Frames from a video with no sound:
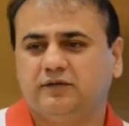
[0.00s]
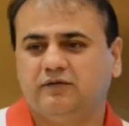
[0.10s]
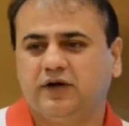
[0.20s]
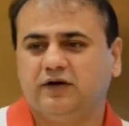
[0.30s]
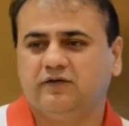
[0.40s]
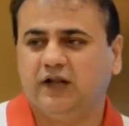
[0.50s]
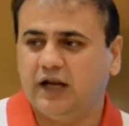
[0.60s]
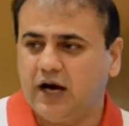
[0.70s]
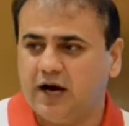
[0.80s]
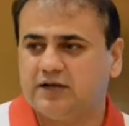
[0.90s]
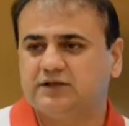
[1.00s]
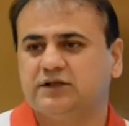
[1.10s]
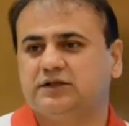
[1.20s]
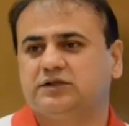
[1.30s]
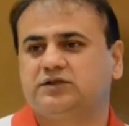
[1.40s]
one of the
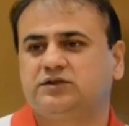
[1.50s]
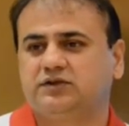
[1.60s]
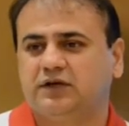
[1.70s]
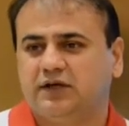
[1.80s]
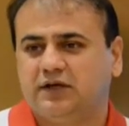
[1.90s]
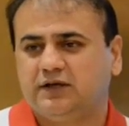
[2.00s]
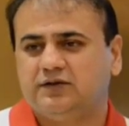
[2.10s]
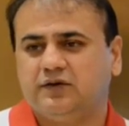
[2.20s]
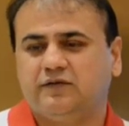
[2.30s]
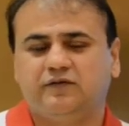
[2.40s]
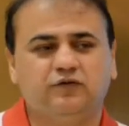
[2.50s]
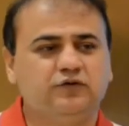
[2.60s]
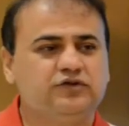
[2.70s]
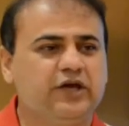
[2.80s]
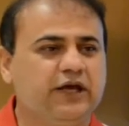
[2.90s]
largest
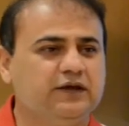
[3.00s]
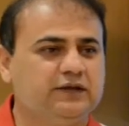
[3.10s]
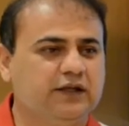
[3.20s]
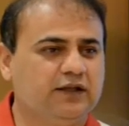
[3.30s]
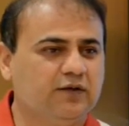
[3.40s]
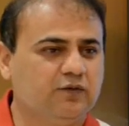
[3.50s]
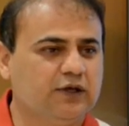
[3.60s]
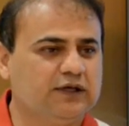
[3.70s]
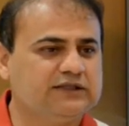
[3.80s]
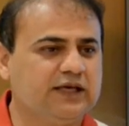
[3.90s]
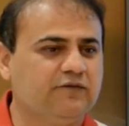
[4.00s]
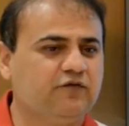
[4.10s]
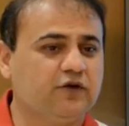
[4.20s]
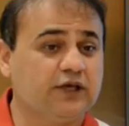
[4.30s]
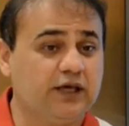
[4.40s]
food chain in the world. Same
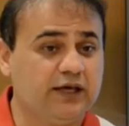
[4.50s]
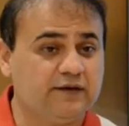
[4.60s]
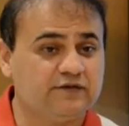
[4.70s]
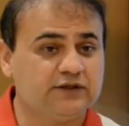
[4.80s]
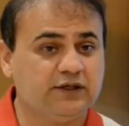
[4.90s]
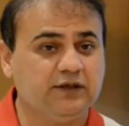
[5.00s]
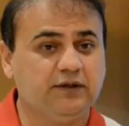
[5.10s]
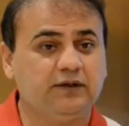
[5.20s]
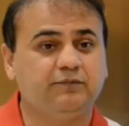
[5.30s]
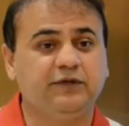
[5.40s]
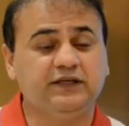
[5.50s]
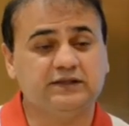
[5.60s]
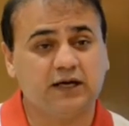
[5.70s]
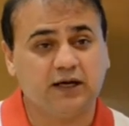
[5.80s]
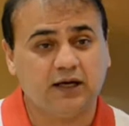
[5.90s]
for KFC,
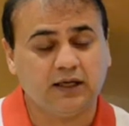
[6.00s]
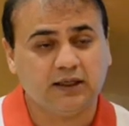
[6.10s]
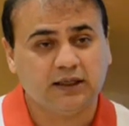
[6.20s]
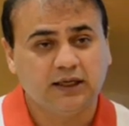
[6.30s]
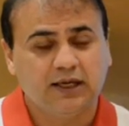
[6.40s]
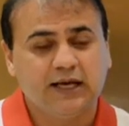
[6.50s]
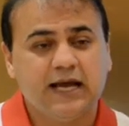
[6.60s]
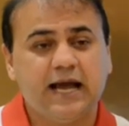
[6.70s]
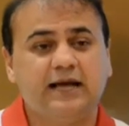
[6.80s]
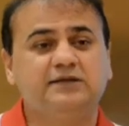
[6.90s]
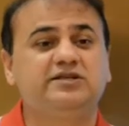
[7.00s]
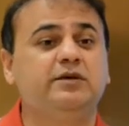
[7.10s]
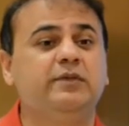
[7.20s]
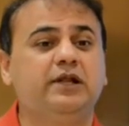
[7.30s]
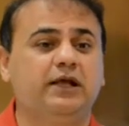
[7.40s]
Pizza Hut and
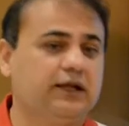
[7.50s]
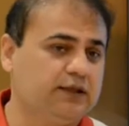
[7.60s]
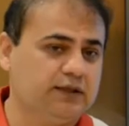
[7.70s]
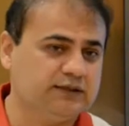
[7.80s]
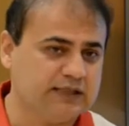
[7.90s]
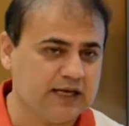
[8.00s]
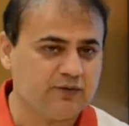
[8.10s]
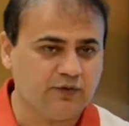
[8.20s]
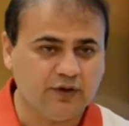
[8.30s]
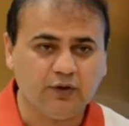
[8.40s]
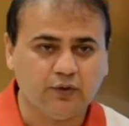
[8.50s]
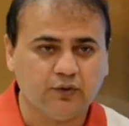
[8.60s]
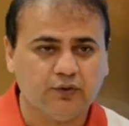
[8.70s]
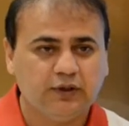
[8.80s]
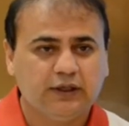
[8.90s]
similar others that we
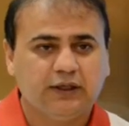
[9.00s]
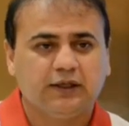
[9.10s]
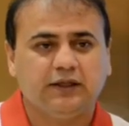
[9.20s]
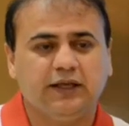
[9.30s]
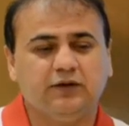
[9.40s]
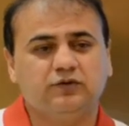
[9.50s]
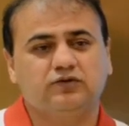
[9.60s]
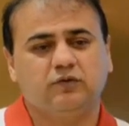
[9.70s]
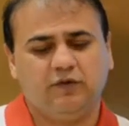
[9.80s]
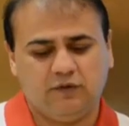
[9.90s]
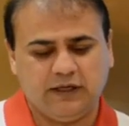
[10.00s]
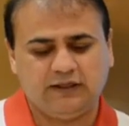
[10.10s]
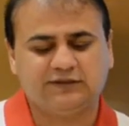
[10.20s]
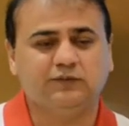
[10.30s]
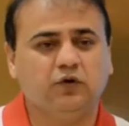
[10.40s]
know. They used to be
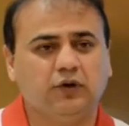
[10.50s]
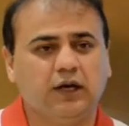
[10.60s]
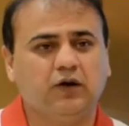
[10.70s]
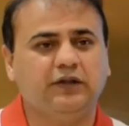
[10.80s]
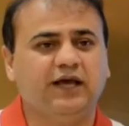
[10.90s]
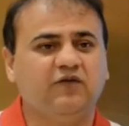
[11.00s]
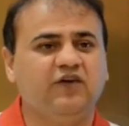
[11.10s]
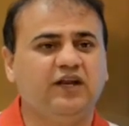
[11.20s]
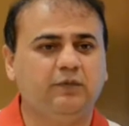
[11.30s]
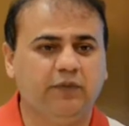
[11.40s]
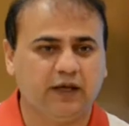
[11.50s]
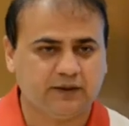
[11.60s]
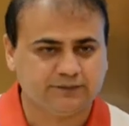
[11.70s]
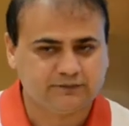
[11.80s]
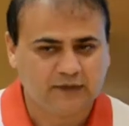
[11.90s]
very small, now they are very big.
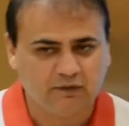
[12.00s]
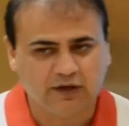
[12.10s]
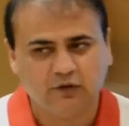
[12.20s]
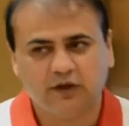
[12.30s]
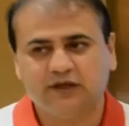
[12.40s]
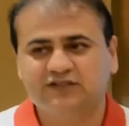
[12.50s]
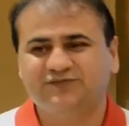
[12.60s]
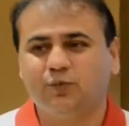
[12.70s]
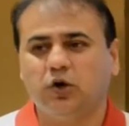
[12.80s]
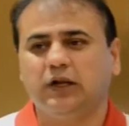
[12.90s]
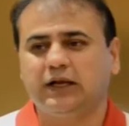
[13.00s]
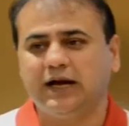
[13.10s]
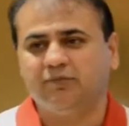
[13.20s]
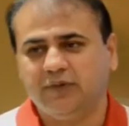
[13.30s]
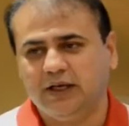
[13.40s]
When you are a small
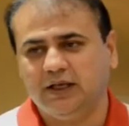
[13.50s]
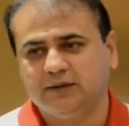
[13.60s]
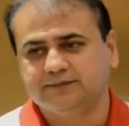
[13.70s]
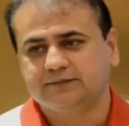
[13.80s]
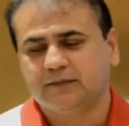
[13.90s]
company,